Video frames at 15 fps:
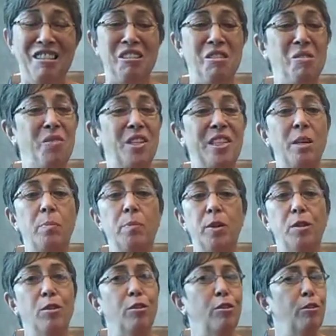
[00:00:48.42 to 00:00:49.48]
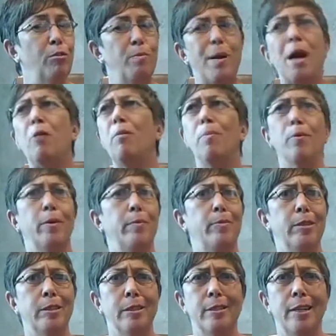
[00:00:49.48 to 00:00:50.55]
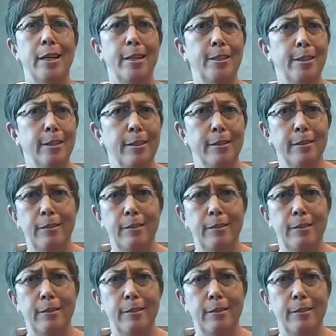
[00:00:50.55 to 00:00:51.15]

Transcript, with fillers: know, the typical PowerPoint presentation,